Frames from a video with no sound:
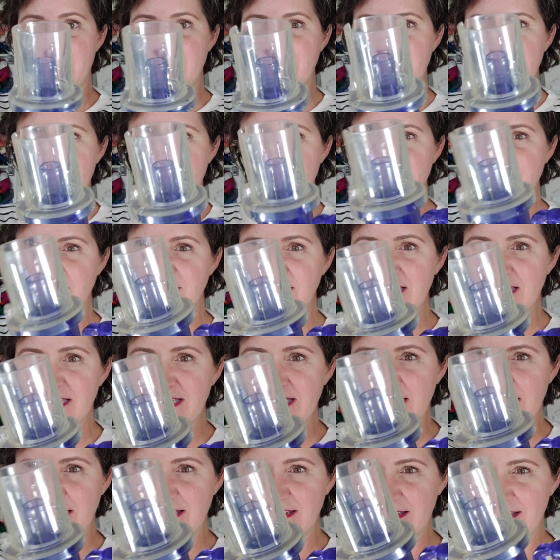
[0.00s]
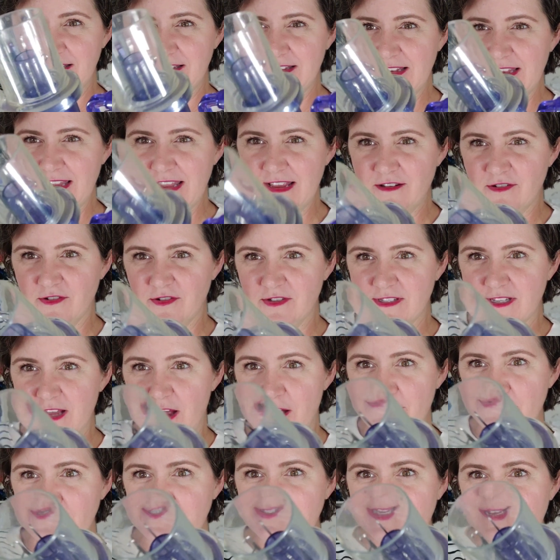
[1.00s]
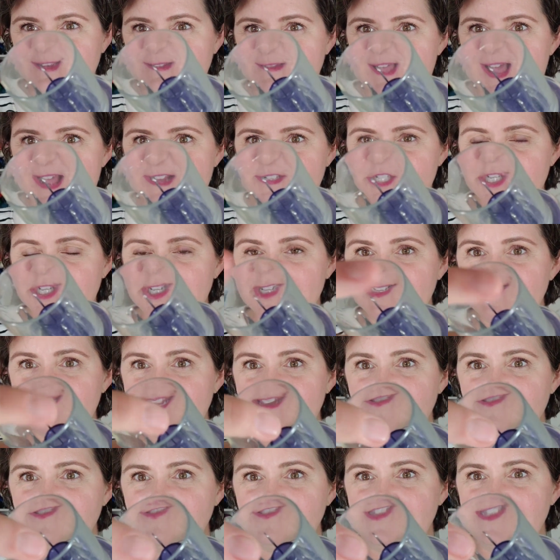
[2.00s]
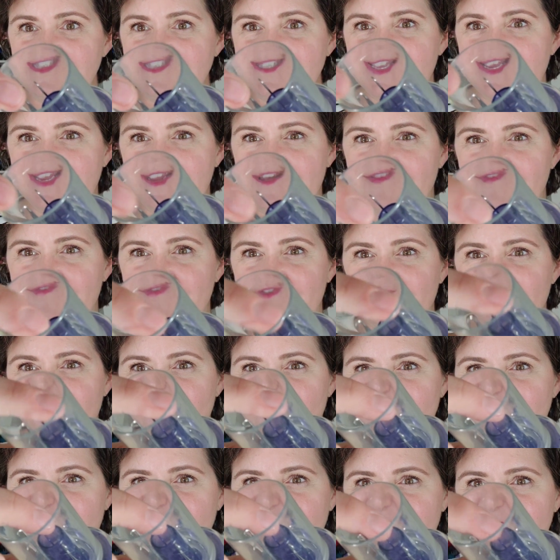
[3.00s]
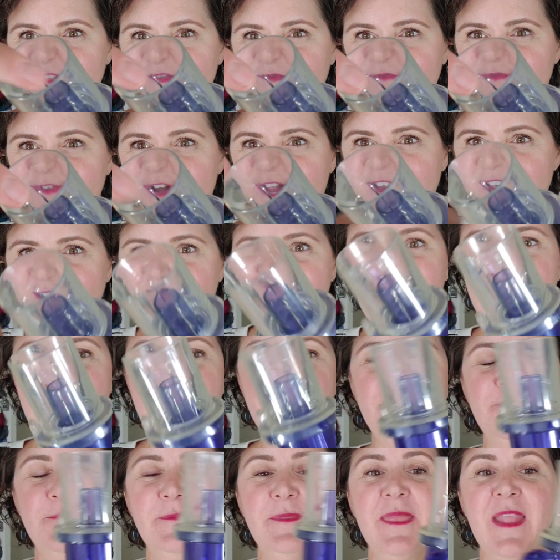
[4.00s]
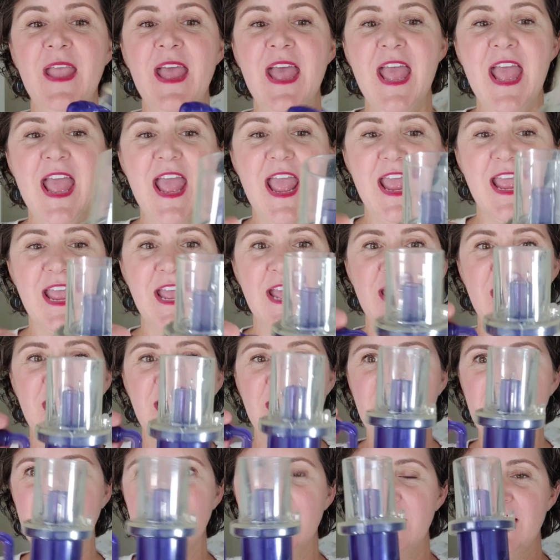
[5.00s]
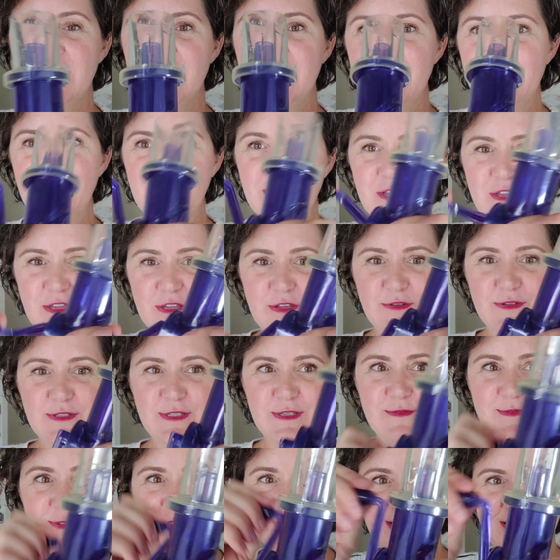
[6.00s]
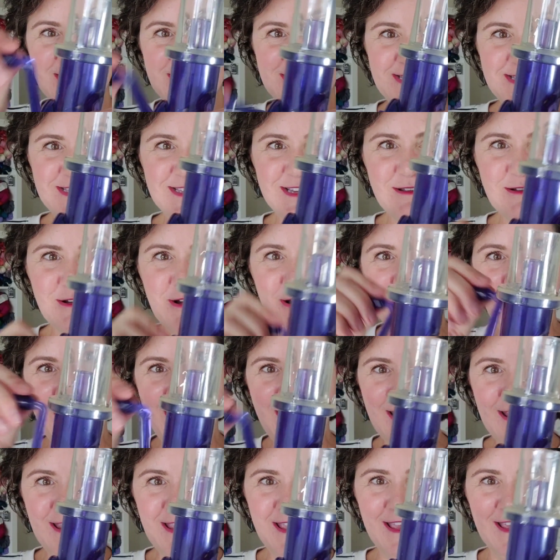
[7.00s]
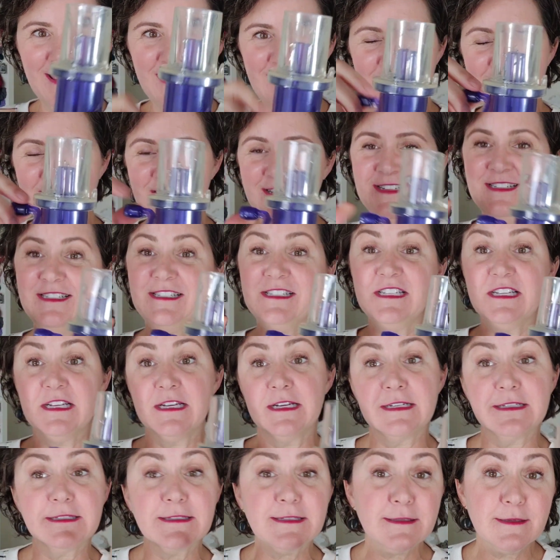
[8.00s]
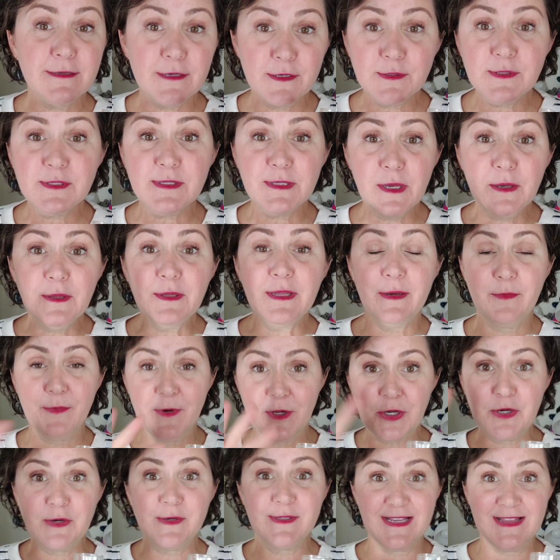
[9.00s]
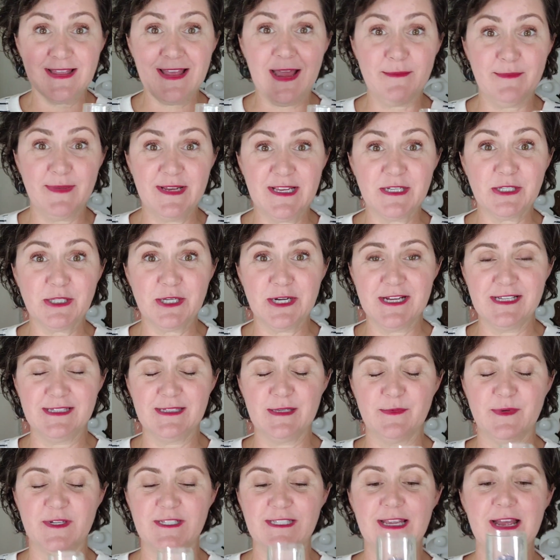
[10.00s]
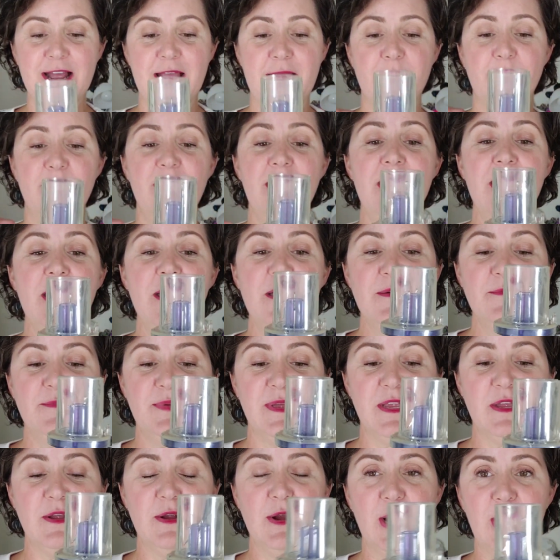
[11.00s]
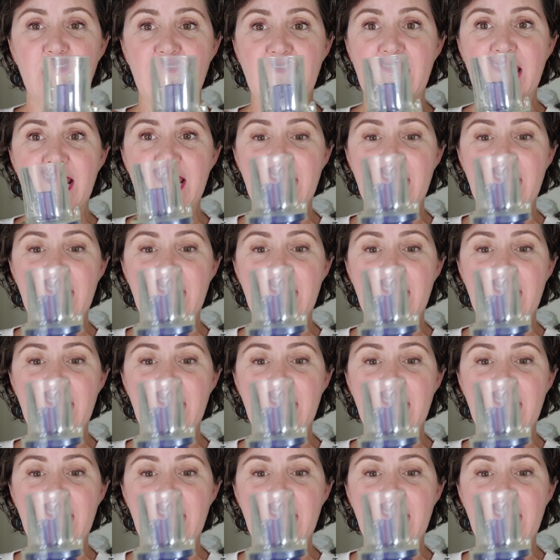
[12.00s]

and then there's needles, almost like latch hook needles, like for rug hooking. And you do this, you crank. You gotta go slowly when you're using that many strands at one time, but you crank